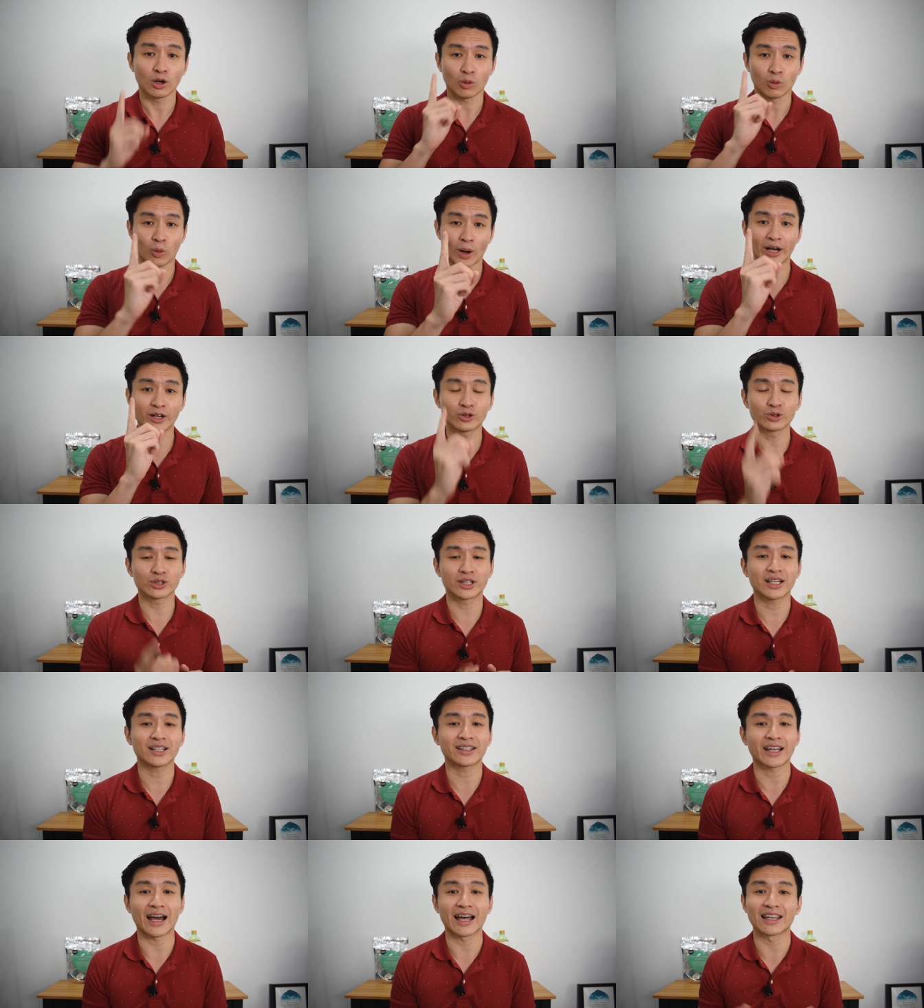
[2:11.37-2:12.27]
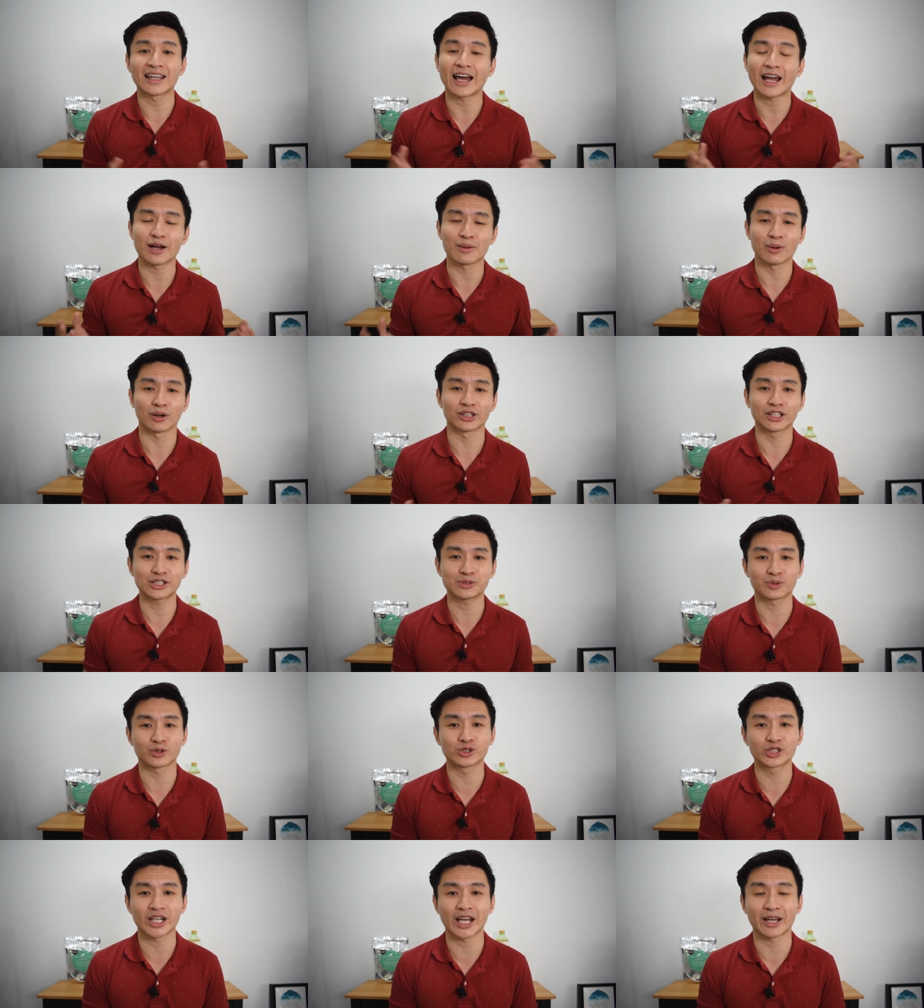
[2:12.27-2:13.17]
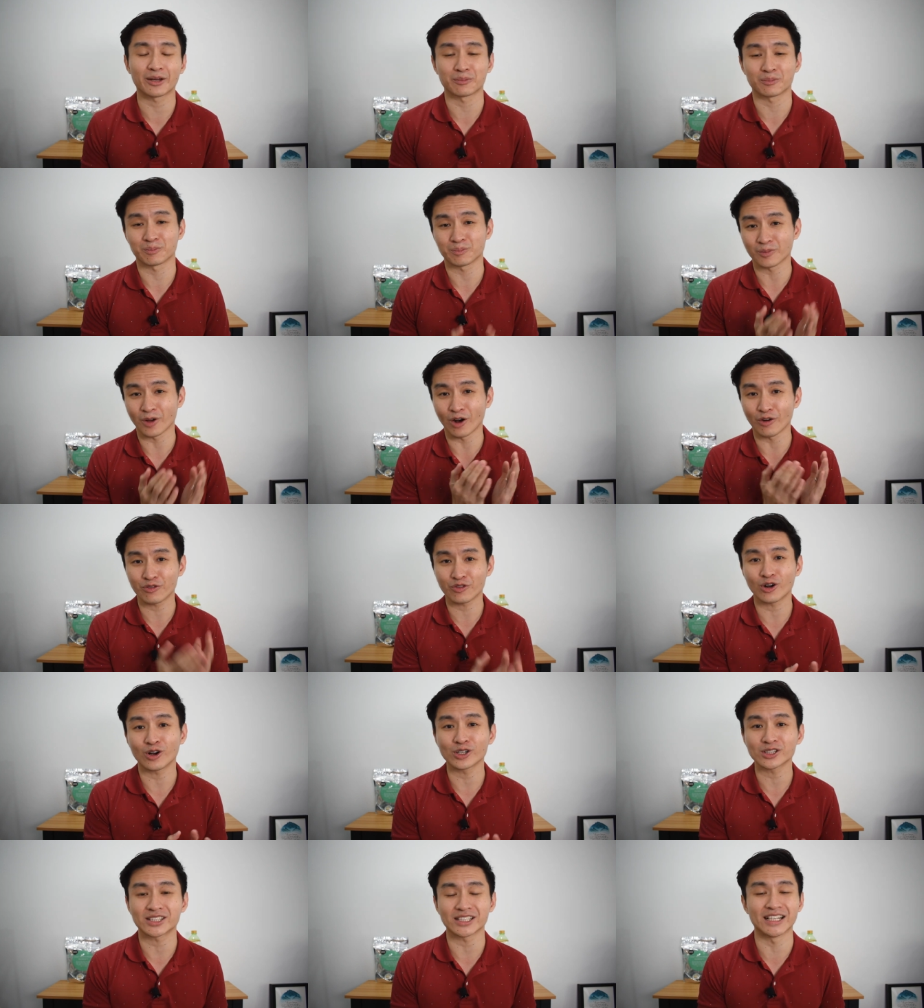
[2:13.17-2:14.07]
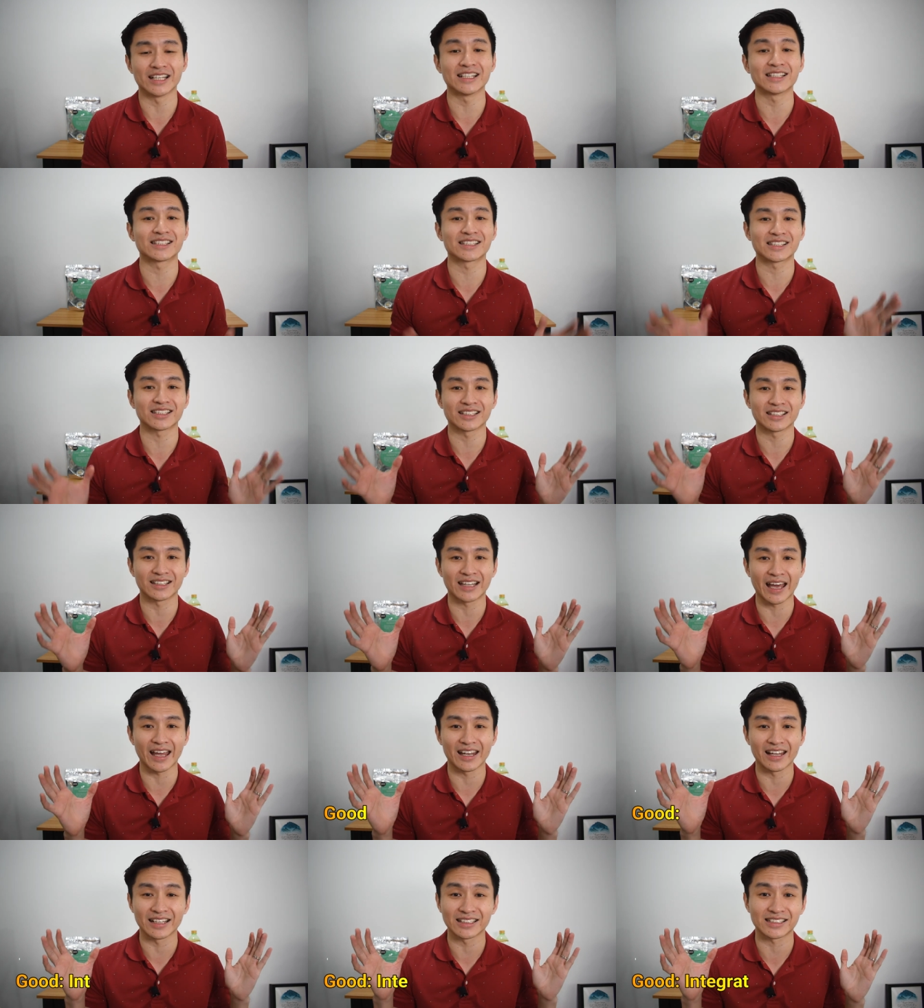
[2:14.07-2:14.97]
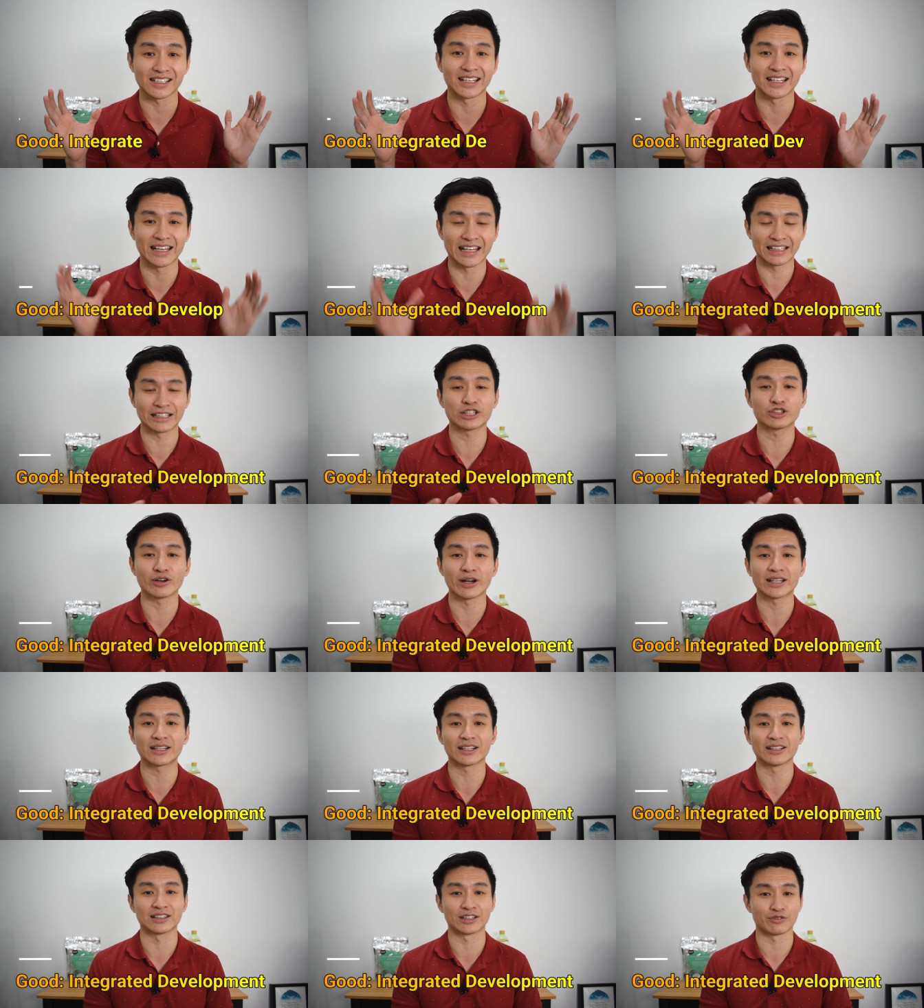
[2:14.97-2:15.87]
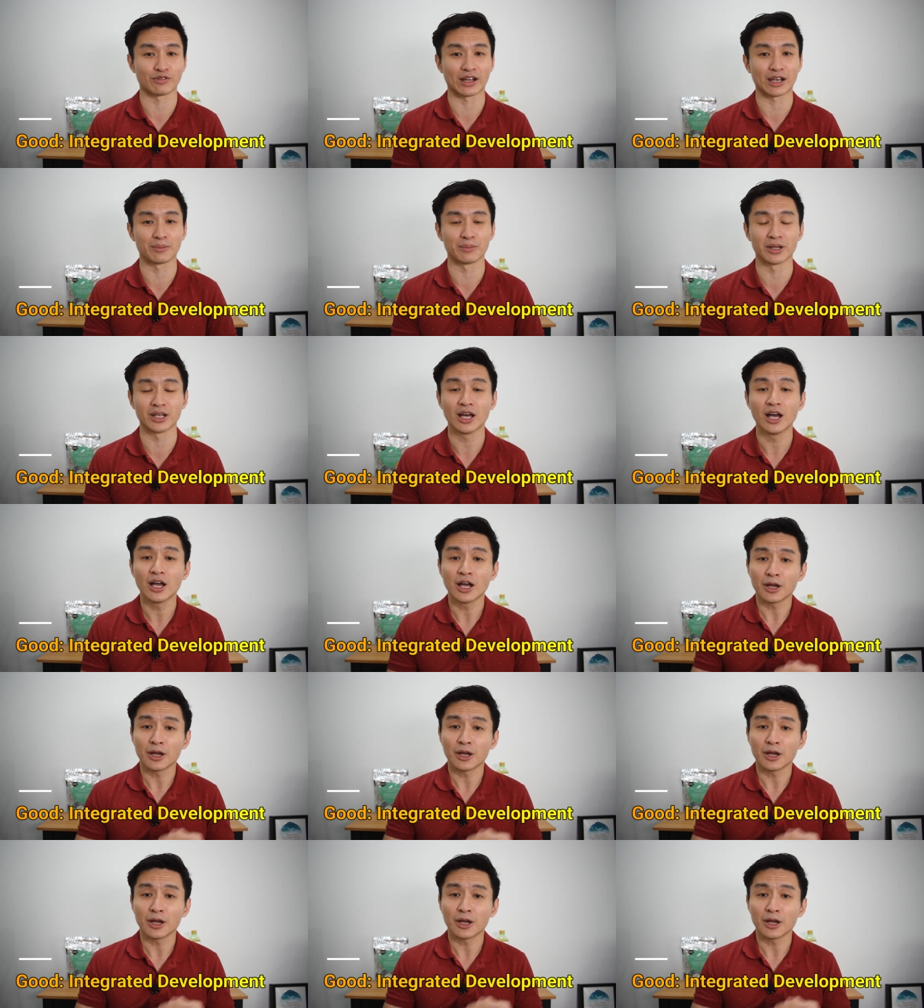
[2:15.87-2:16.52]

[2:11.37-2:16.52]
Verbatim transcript: One good thing that I like about this project, of course, is that it's an integrated development.